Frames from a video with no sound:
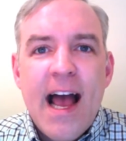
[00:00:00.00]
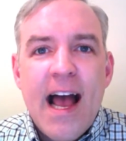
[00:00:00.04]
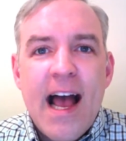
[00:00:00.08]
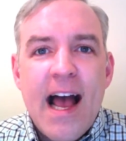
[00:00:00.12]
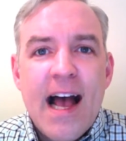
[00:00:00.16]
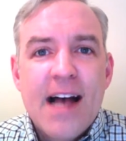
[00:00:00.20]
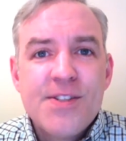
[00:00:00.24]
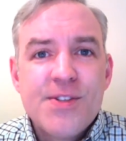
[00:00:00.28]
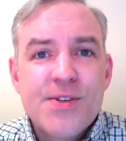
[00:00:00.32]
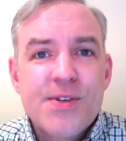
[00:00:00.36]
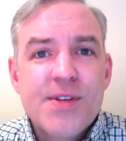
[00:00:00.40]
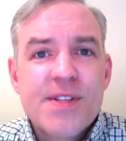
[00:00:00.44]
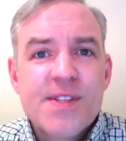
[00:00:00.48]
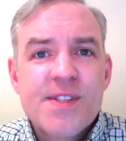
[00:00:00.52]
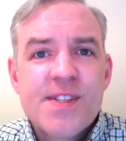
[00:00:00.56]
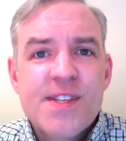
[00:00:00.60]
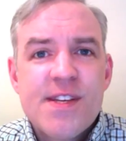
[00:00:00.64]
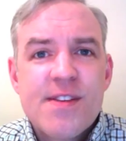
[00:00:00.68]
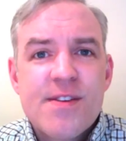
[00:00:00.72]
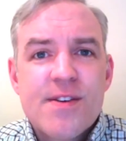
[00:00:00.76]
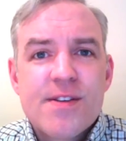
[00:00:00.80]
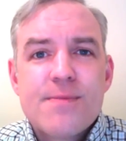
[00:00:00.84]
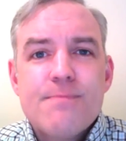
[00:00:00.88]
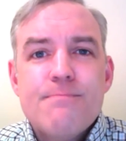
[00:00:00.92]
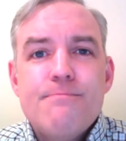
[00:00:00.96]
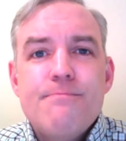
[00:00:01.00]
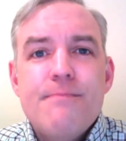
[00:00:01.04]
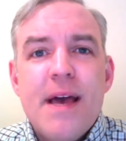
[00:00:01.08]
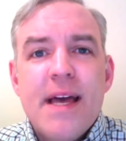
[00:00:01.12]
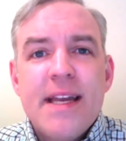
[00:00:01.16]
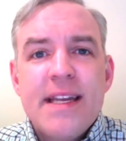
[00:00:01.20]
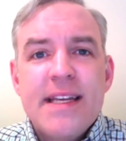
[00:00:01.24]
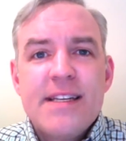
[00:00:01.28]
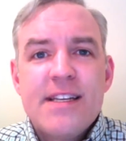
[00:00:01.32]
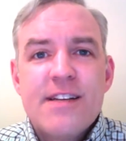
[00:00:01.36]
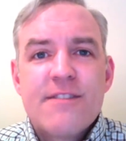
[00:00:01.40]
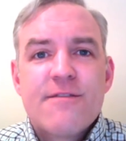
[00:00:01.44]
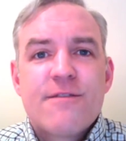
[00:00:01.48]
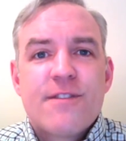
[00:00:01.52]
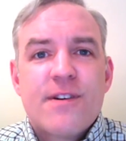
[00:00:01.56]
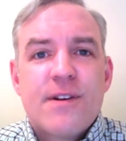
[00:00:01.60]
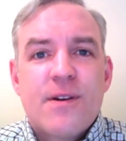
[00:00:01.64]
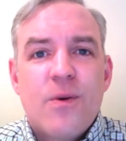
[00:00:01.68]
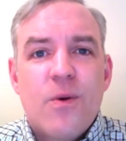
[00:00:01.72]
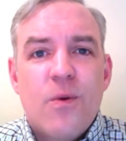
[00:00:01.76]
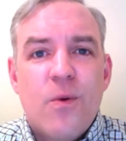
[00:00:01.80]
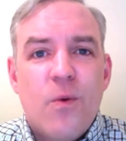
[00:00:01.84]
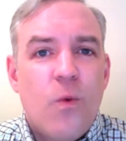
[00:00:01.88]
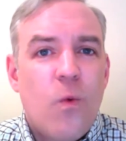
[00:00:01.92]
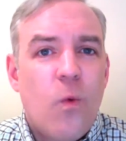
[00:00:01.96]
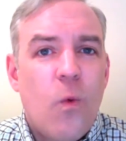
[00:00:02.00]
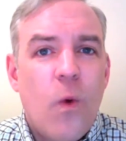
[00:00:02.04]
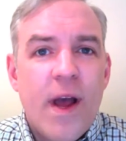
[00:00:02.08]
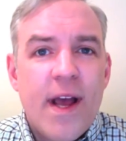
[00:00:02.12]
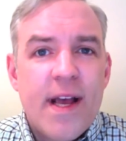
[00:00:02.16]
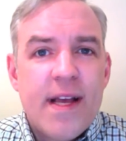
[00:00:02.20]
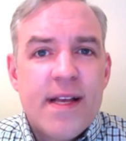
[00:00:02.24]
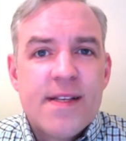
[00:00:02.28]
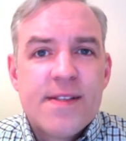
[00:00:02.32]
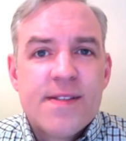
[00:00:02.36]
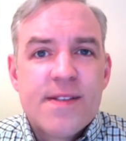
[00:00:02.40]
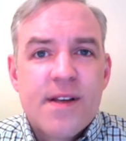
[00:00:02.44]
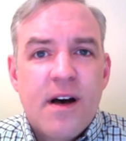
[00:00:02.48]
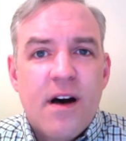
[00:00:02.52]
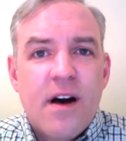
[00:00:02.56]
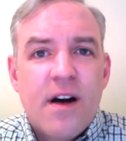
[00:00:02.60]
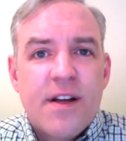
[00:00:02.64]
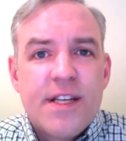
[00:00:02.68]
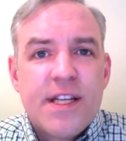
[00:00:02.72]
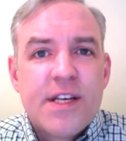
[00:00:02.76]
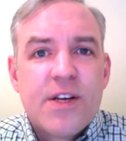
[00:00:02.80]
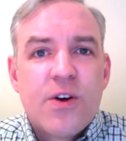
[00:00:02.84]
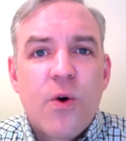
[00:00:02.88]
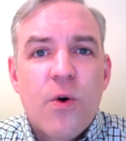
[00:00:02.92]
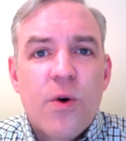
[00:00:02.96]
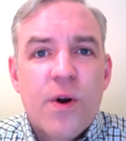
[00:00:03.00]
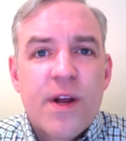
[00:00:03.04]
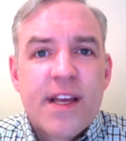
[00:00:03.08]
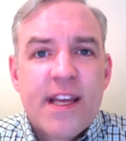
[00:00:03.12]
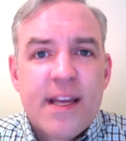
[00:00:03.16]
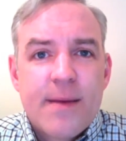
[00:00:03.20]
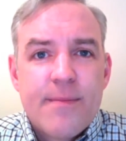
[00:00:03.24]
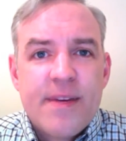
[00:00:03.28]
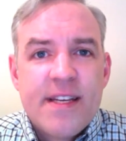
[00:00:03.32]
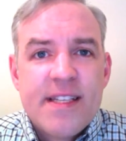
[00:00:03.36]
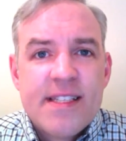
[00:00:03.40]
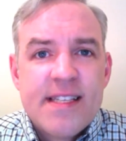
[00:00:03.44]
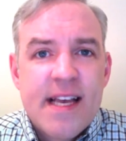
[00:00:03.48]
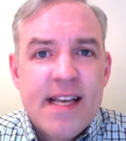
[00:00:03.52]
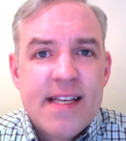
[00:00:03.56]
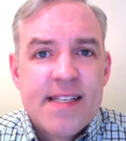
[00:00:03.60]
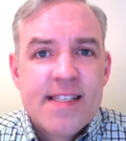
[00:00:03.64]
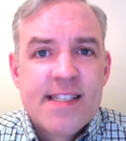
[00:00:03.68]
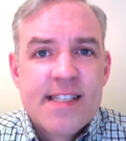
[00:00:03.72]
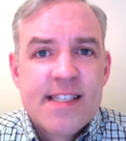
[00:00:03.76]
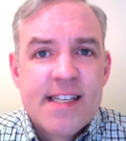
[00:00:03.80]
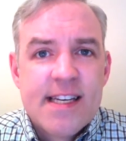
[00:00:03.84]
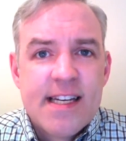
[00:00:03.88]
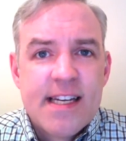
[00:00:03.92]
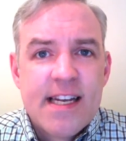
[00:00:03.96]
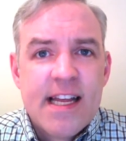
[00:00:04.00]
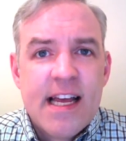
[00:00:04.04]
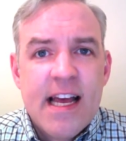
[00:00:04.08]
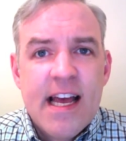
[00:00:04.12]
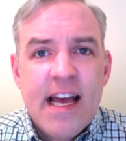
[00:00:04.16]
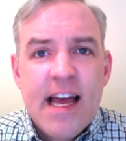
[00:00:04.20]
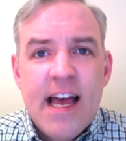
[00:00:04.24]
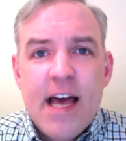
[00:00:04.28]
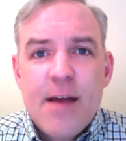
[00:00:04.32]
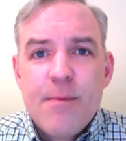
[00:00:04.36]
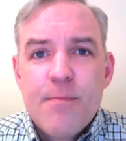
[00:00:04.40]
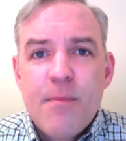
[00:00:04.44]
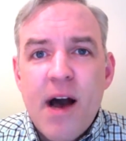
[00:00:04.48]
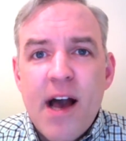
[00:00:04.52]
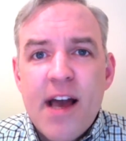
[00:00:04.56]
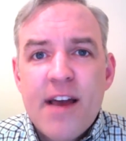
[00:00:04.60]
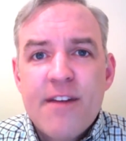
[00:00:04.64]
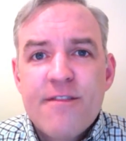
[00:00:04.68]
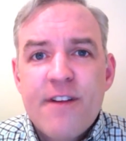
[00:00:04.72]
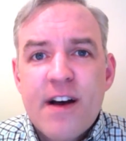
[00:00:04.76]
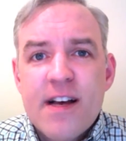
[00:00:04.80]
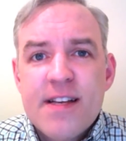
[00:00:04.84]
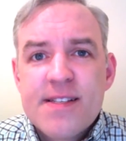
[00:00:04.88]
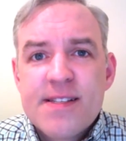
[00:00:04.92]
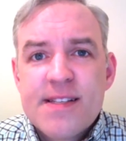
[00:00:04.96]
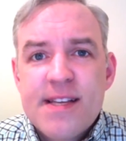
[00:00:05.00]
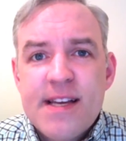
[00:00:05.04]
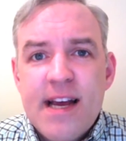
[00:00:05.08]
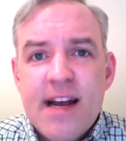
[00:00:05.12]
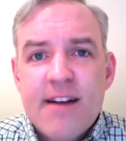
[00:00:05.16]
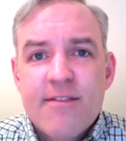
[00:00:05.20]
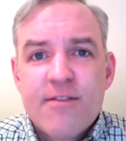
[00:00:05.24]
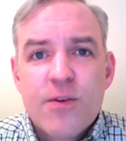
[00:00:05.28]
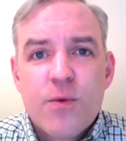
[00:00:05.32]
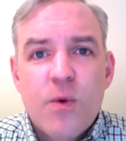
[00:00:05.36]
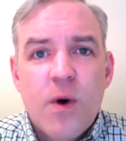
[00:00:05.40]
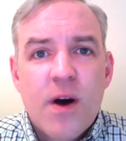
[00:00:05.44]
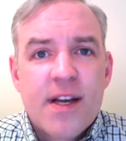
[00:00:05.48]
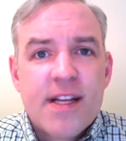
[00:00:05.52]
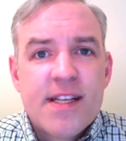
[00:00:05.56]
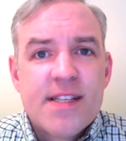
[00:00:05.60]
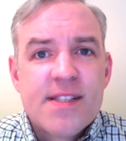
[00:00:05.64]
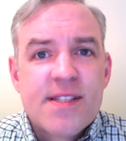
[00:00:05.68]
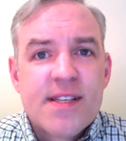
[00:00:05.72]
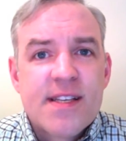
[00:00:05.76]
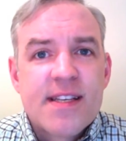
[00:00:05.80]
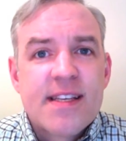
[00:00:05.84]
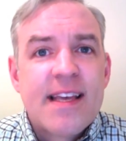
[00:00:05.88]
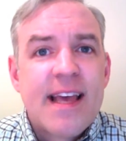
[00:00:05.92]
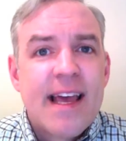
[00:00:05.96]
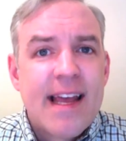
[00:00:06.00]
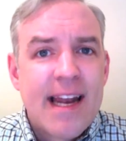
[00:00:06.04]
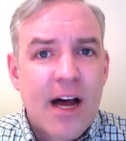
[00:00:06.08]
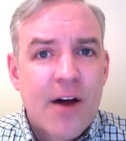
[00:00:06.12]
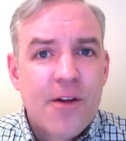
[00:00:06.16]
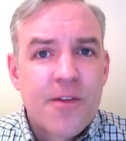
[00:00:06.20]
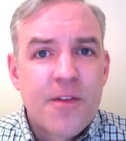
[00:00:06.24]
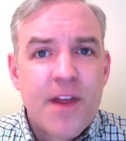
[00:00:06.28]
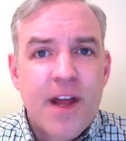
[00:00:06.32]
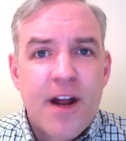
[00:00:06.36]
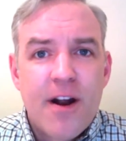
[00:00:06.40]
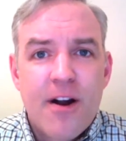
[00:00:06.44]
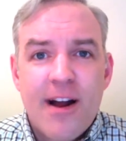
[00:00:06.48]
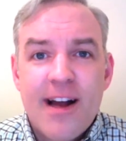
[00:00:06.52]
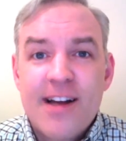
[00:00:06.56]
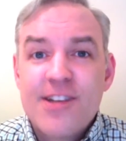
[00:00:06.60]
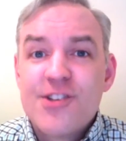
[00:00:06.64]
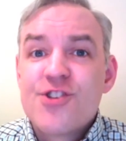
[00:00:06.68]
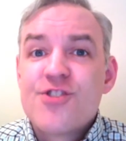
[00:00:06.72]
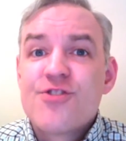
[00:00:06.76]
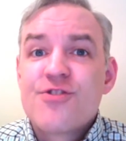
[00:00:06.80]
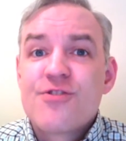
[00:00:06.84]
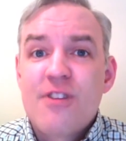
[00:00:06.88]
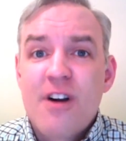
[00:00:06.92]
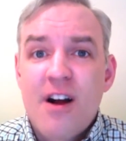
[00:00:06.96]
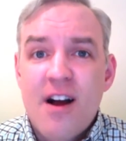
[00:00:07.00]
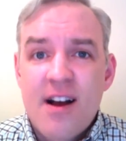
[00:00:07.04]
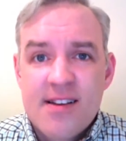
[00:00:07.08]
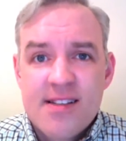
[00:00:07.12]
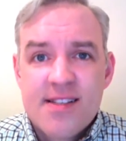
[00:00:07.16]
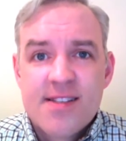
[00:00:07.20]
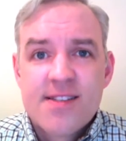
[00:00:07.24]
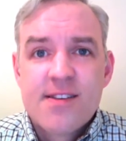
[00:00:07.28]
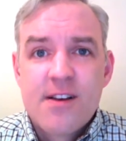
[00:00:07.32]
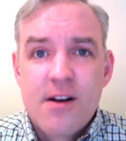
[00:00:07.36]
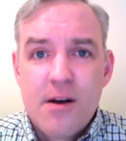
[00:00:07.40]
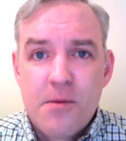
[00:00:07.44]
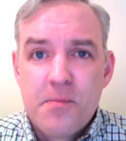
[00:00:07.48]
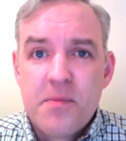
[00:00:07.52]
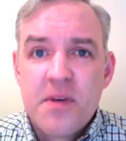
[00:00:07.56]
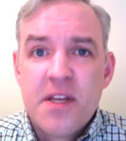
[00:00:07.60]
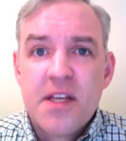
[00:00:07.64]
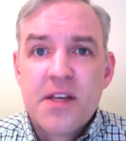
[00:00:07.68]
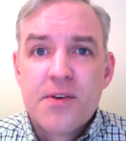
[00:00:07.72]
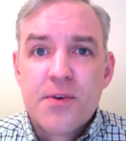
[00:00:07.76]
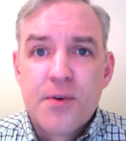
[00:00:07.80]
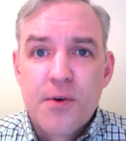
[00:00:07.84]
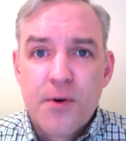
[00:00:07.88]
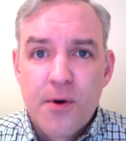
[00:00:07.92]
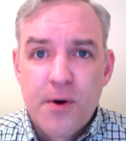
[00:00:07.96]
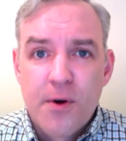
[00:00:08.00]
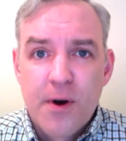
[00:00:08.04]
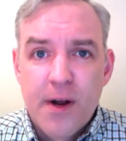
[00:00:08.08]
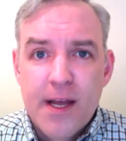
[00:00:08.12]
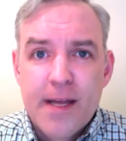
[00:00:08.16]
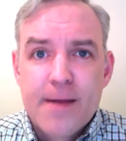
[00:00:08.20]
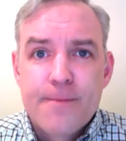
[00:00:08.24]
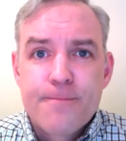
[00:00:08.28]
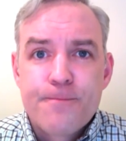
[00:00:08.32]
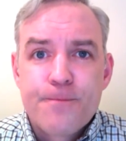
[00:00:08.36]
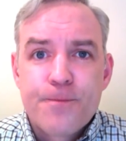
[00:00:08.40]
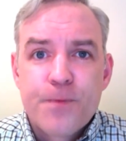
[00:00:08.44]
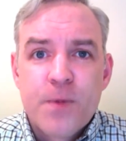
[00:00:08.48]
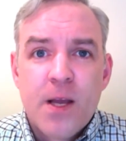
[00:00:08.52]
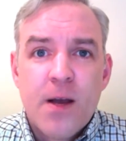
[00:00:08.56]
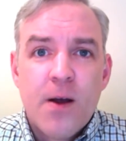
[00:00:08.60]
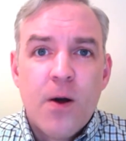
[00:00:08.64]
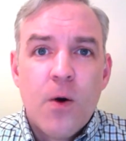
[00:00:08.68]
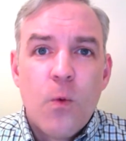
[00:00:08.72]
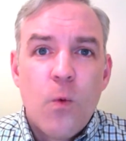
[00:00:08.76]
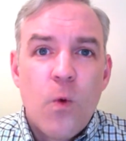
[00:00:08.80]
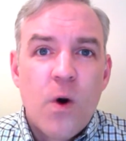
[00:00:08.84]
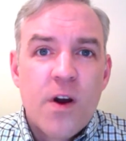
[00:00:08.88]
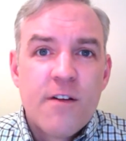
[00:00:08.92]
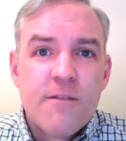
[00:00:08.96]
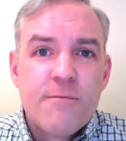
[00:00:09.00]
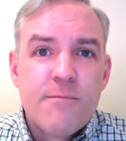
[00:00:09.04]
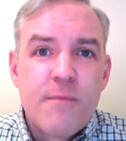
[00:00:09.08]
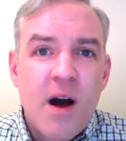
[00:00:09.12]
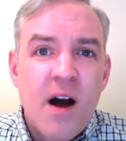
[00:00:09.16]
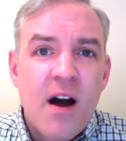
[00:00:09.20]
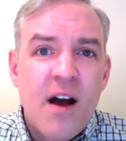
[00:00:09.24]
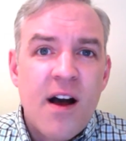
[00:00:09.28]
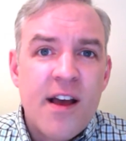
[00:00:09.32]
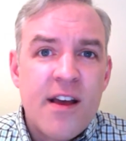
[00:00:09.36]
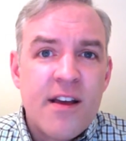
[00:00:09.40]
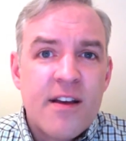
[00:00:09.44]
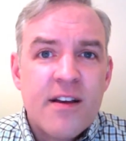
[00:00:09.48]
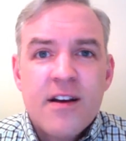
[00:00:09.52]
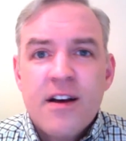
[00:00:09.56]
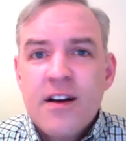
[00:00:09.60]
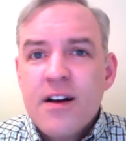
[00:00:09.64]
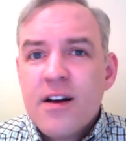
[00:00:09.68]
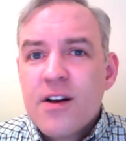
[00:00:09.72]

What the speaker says: As you can see, there's many different ways nigori can be tasted, and my advice to everyone is to get out there and try some nigori. One of my